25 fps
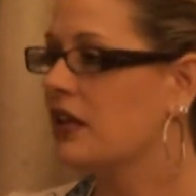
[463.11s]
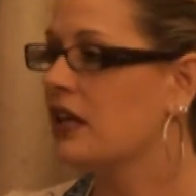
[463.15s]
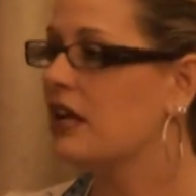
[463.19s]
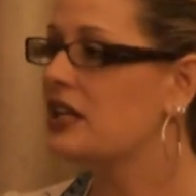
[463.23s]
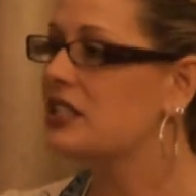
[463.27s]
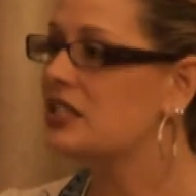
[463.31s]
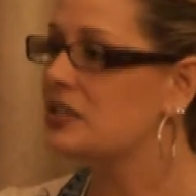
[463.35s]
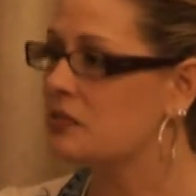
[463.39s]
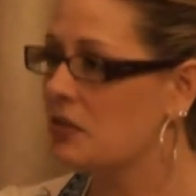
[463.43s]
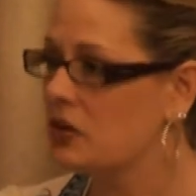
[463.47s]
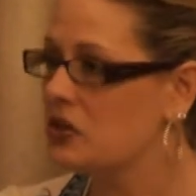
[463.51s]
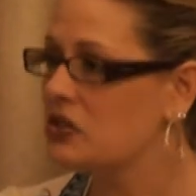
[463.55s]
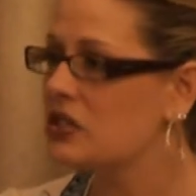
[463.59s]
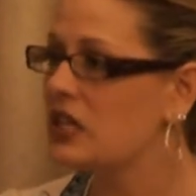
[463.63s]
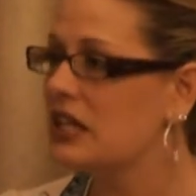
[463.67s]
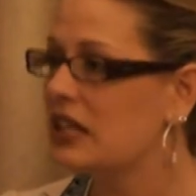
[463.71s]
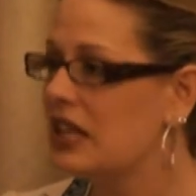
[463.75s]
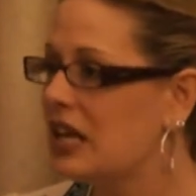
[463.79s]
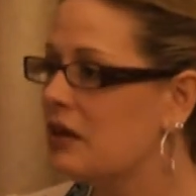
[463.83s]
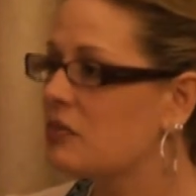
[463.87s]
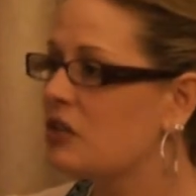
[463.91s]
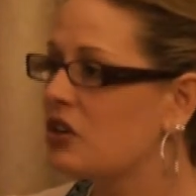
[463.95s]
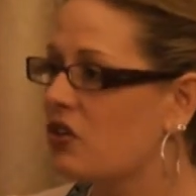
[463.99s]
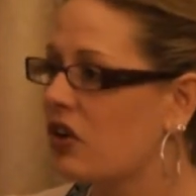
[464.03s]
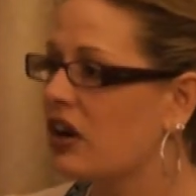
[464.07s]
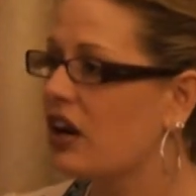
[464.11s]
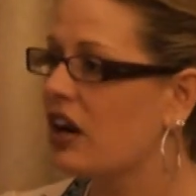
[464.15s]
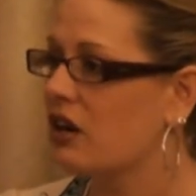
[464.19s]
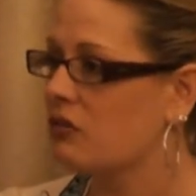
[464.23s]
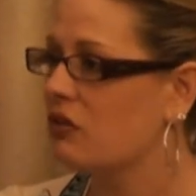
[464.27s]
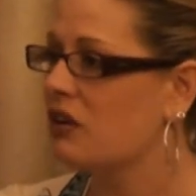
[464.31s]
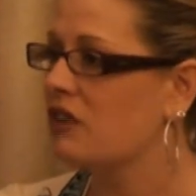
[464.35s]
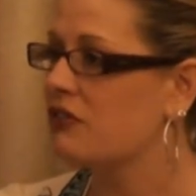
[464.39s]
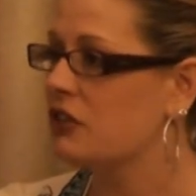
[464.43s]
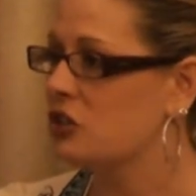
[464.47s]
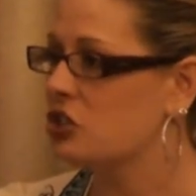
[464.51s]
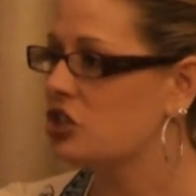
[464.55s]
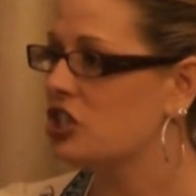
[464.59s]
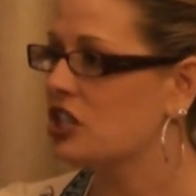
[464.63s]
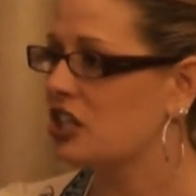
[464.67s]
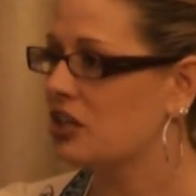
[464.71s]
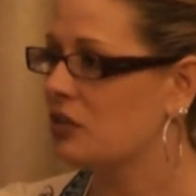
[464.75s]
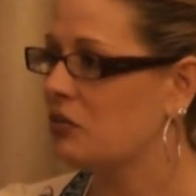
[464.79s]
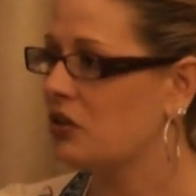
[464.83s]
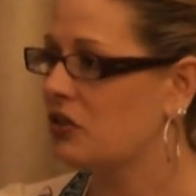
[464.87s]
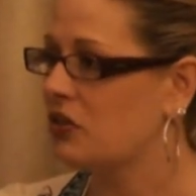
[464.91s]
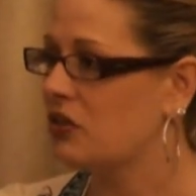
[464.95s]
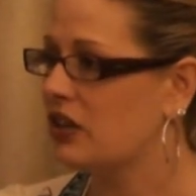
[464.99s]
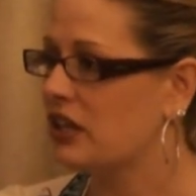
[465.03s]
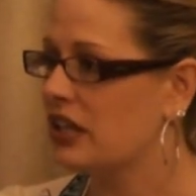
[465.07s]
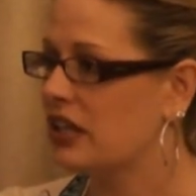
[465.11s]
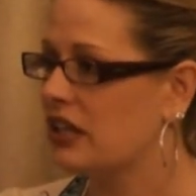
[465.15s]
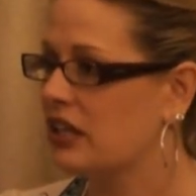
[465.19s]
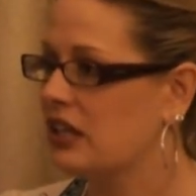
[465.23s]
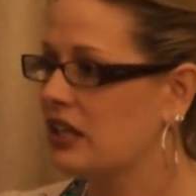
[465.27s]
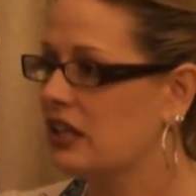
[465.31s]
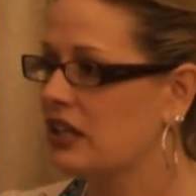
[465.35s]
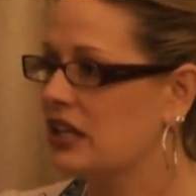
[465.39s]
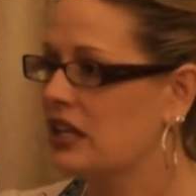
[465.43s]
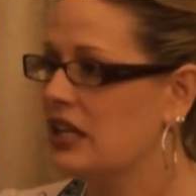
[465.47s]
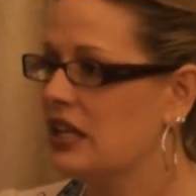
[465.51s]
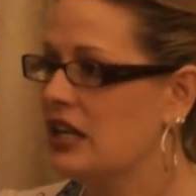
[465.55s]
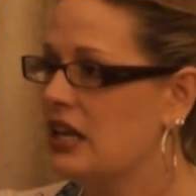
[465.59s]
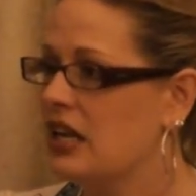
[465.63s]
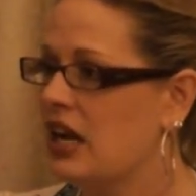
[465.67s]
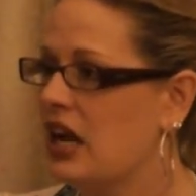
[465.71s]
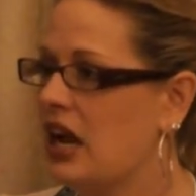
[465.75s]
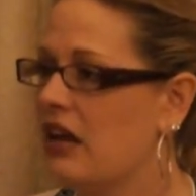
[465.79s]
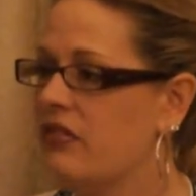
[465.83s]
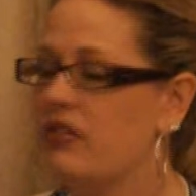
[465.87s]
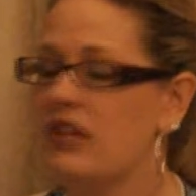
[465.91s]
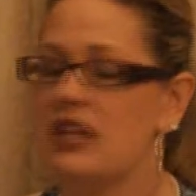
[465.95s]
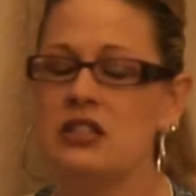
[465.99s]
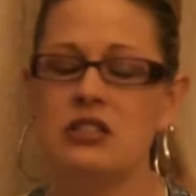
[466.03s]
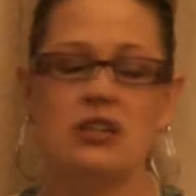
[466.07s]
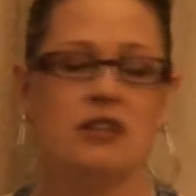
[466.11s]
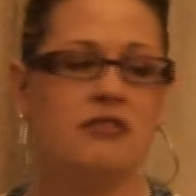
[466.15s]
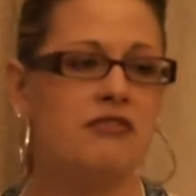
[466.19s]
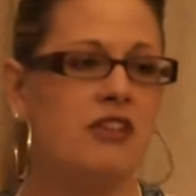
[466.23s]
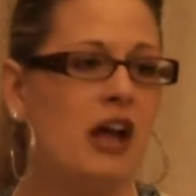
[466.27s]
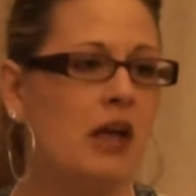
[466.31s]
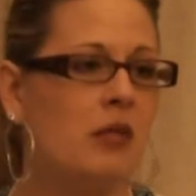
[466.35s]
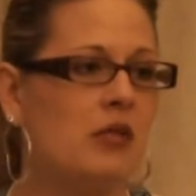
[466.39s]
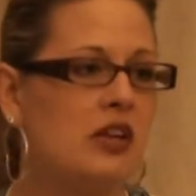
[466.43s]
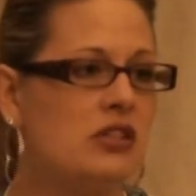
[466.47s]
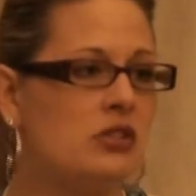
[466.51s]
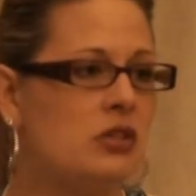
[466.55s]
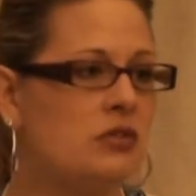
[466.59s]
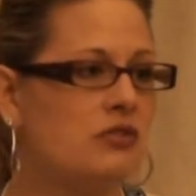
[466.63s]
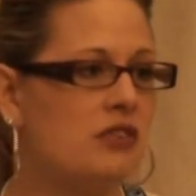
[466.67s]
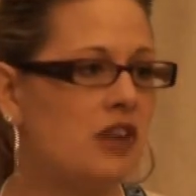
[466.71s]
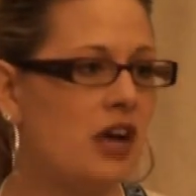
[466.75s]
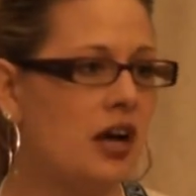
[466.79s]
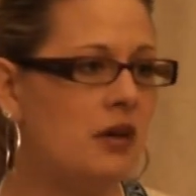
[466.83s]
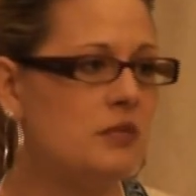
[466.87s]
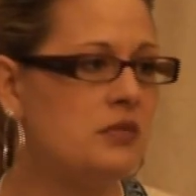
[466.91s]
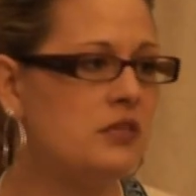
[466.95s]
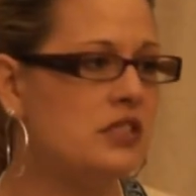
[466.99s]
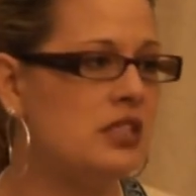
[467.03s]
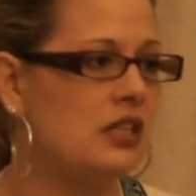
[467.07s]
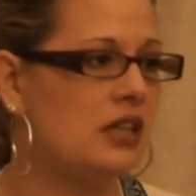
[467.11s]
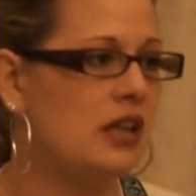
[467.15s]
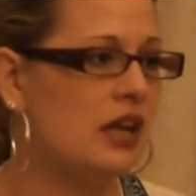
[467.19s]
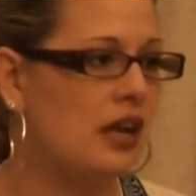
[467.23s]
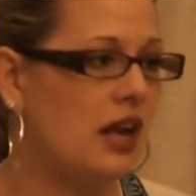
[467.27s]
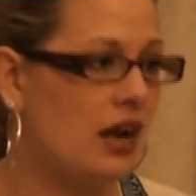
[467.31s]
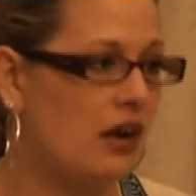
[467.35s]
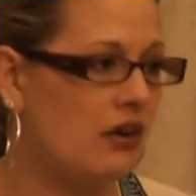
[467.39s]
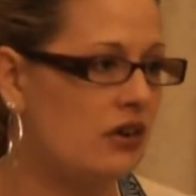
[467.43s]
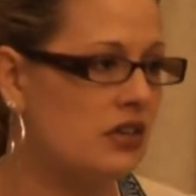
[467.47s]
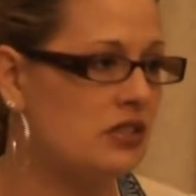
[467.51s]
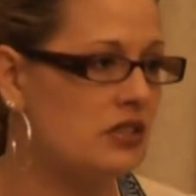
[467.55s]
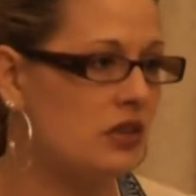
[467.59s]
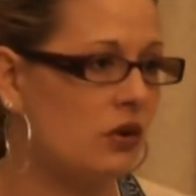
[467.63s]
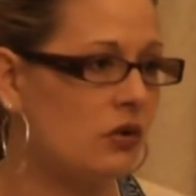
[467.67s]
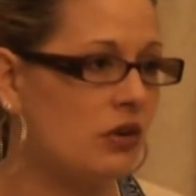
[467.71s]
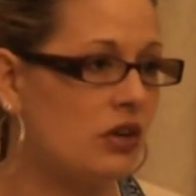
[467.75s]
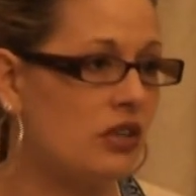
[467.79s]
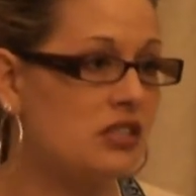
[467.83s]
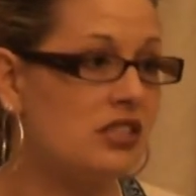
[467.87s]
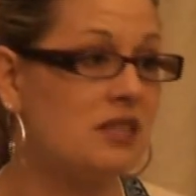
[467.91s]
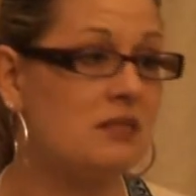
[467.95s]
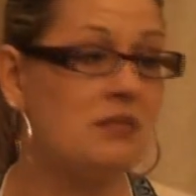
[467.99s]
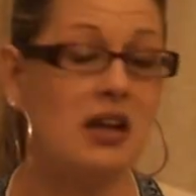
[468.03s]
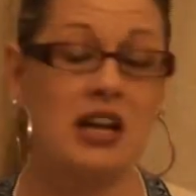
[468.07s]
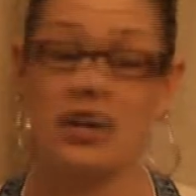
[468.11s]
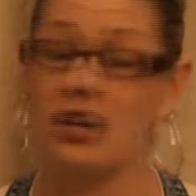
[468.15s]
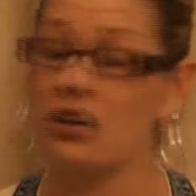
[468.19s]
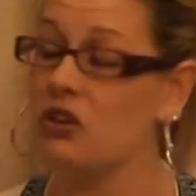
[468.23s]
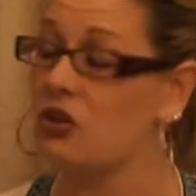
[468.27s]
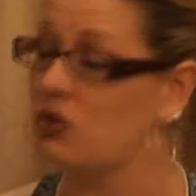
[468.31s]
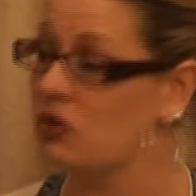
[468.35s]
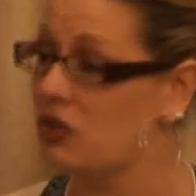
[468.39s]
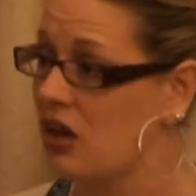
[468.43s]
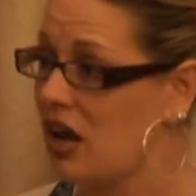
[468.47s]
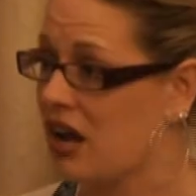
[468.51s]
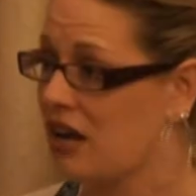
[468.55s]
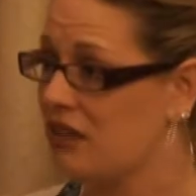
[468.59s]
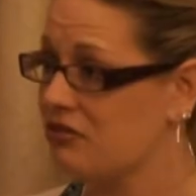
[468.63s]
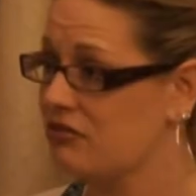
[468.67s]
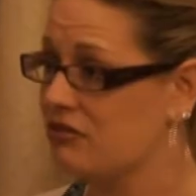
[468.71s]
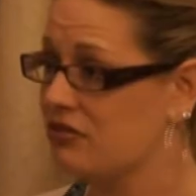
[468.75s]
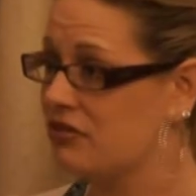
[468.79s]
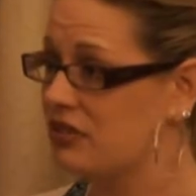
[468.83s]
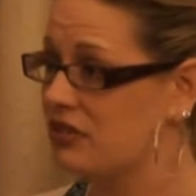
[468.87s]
It's mostly an immigrant and refugee community. And these are families who've come to Arizona to make a new life.